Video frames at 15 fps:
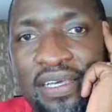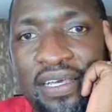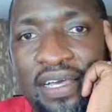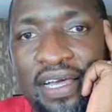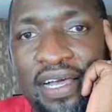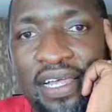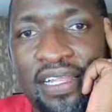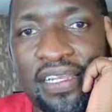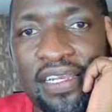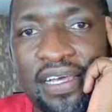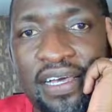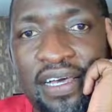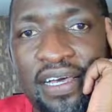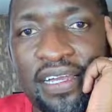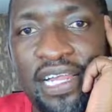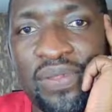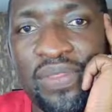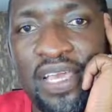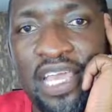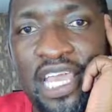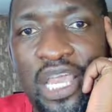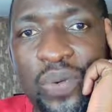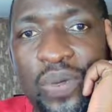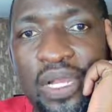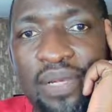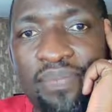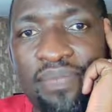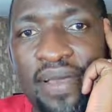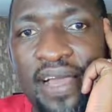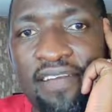And now the king
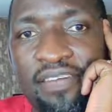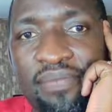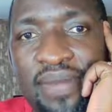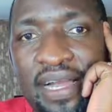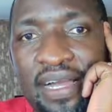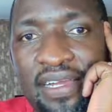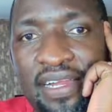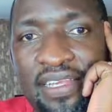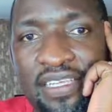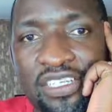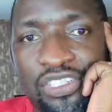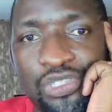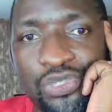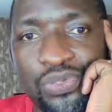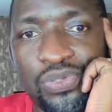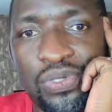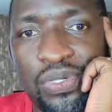will have a back rank issue.